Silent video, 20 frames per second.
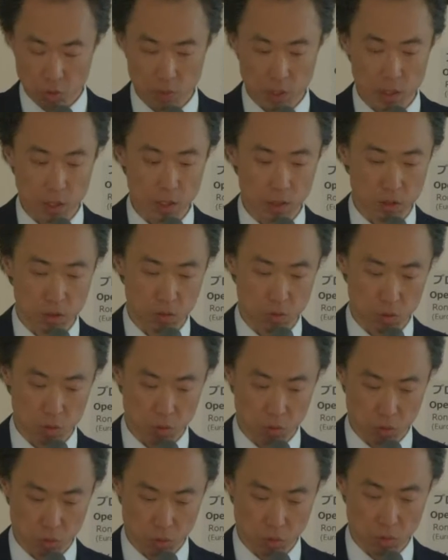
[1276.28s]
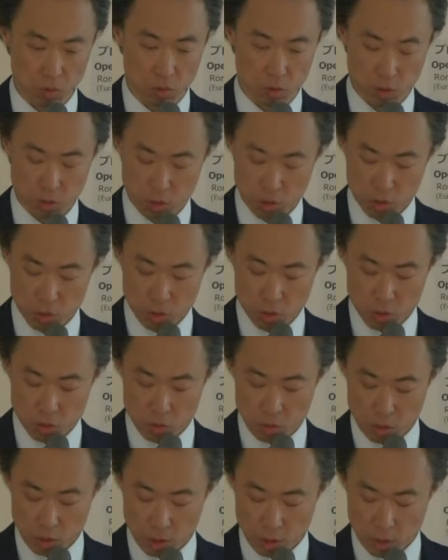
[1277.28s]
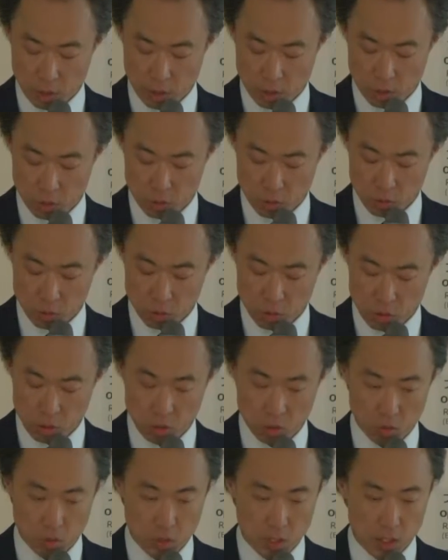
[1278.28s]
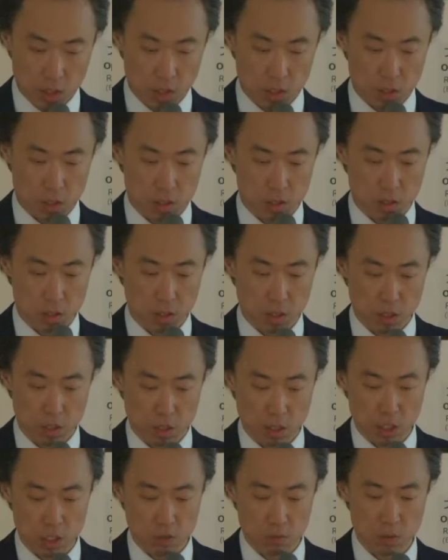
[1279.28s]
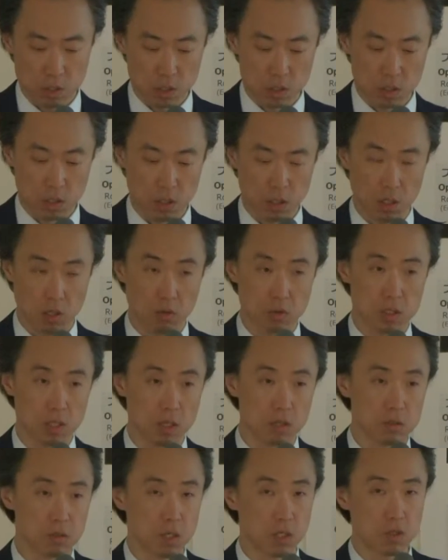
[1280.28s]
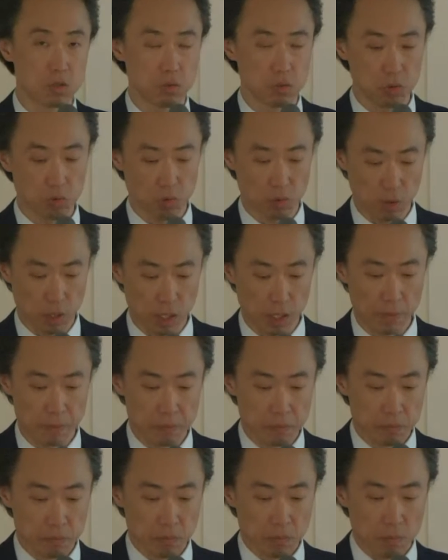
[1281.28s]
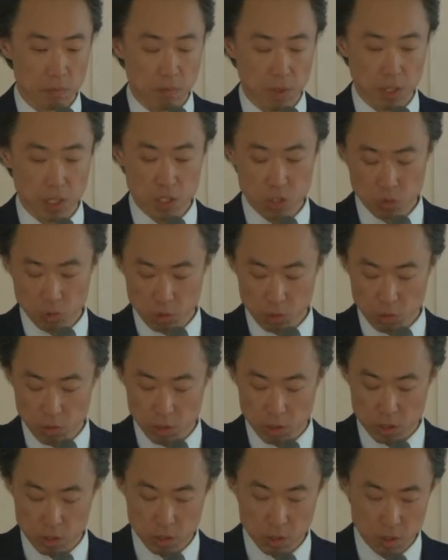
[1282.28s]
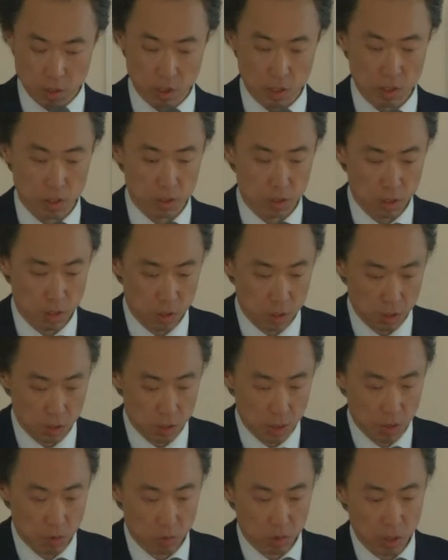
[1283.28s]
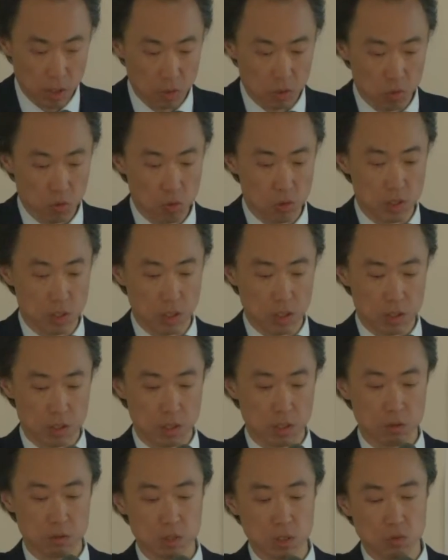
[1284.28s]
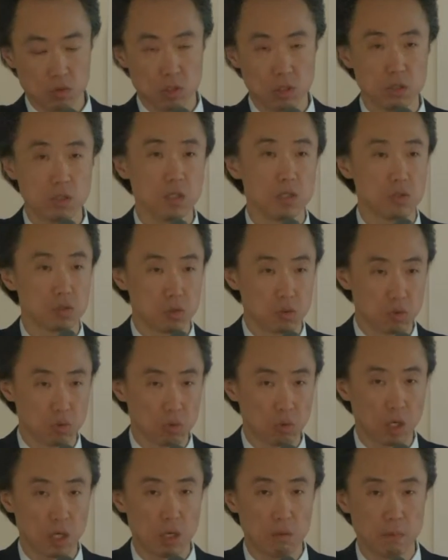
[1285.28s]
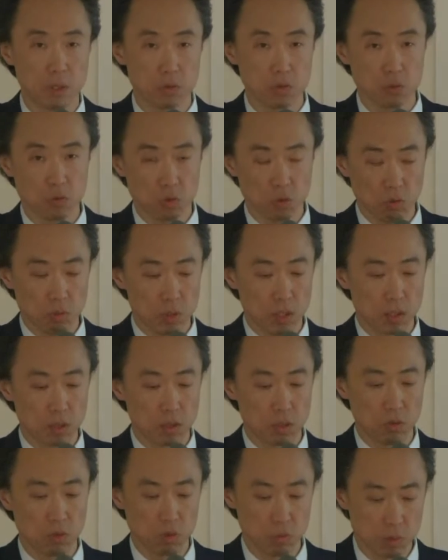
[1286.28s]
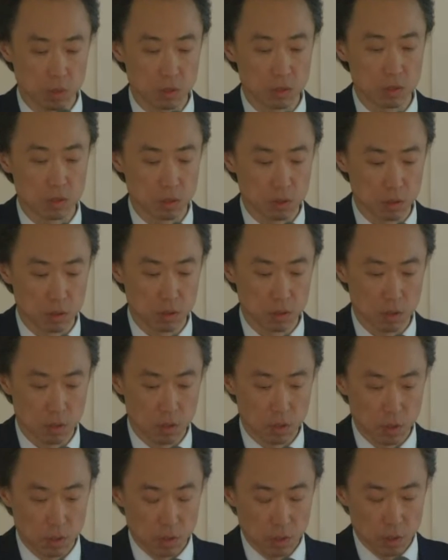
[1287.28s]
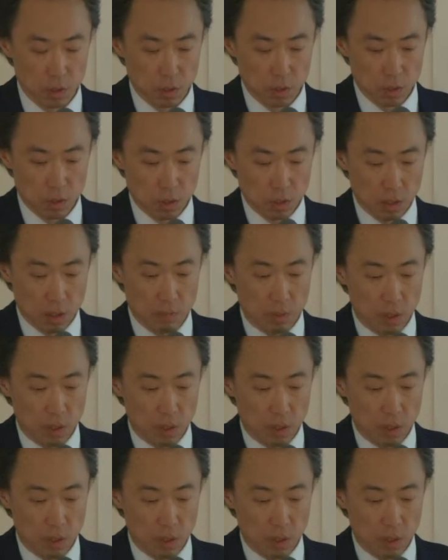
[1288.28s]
development has been going quite well because we didn't ask for excessive volume of plan to be established, and sometimes the JST